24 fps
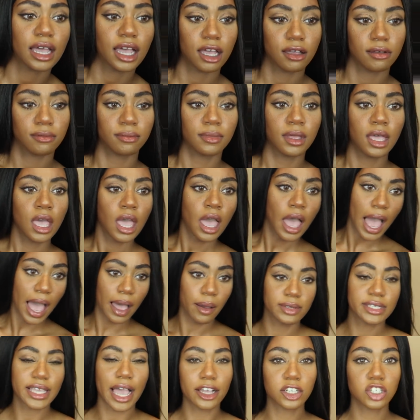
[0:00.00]
Um,
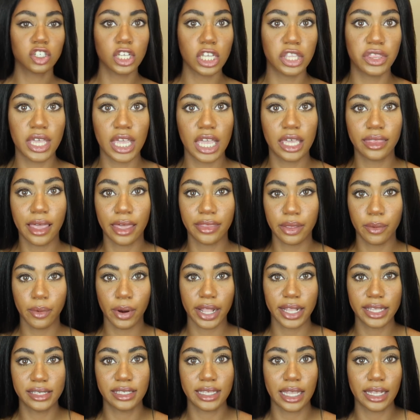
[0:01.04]
I was actually thinking that they were
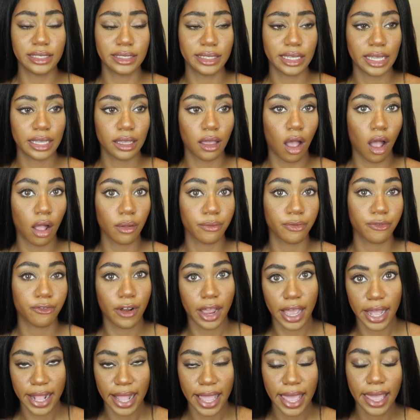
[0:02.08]
gonna send it on
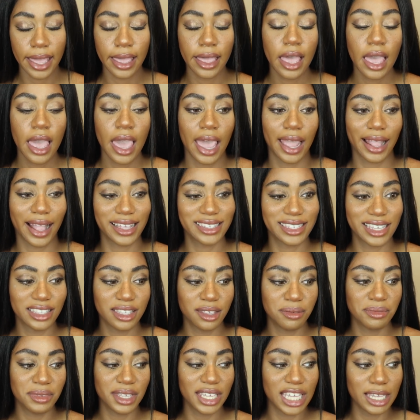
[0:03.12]
Friday and I sent
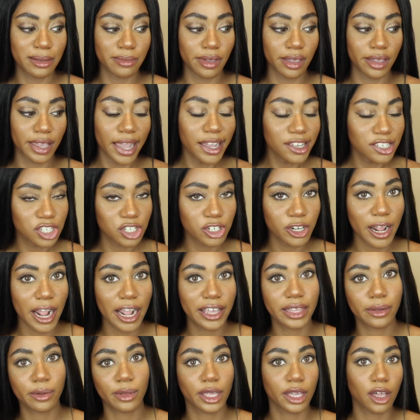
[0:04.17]
them the email
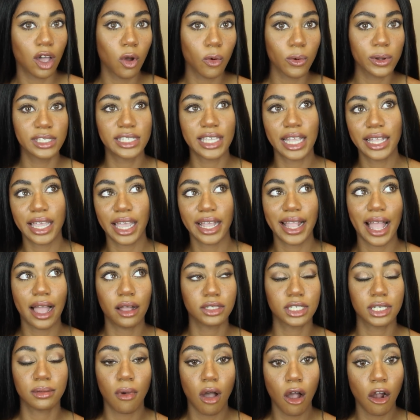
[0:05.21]
yesterday and they were like, oh, we're sending it
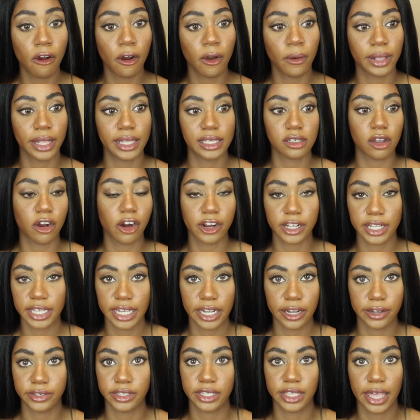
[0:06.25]
out tomorrow and it's already
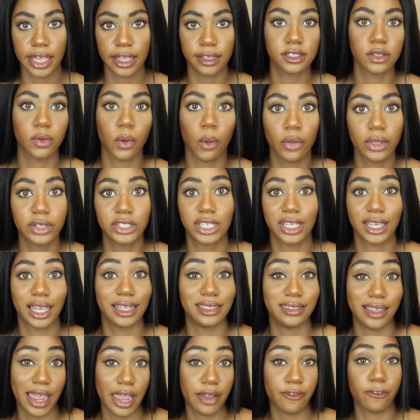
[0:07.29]
here today. So it only took
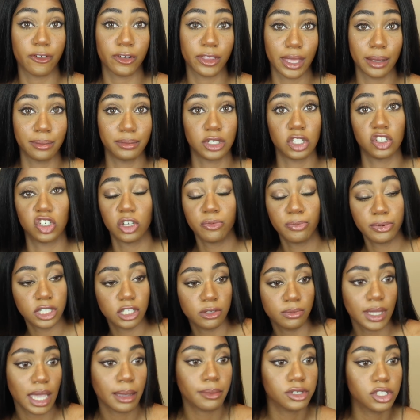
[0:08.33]
a day for them to ship it
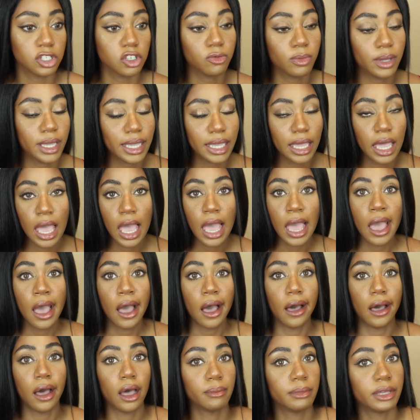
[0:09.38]
to me, I'm assuming,
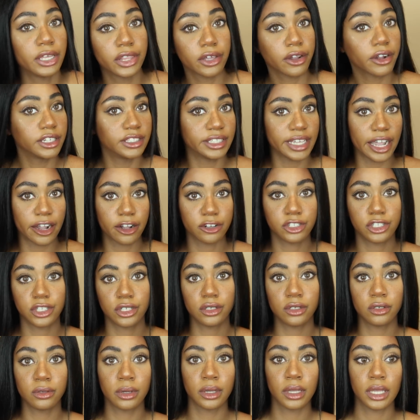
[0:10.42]
um, either a day or
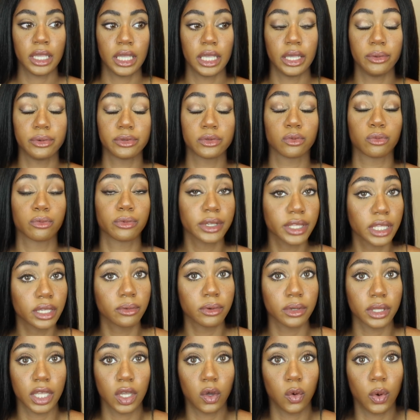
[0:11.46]
two. It was really,
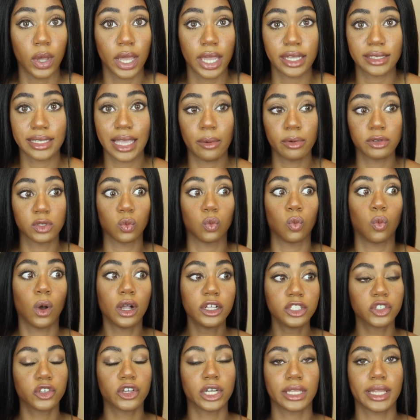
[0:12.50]
really quick because I was
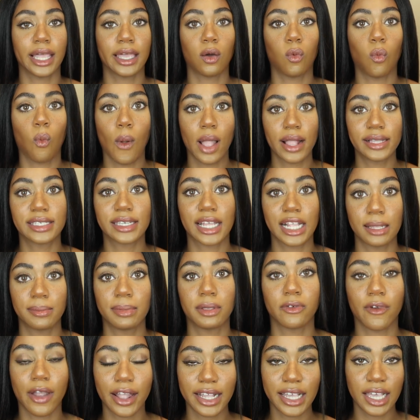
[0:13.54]
wondering like, when is it gonna
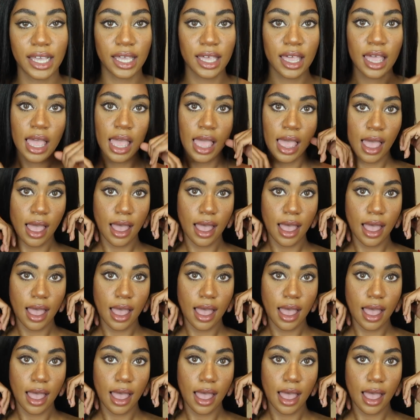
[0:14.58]
be ready?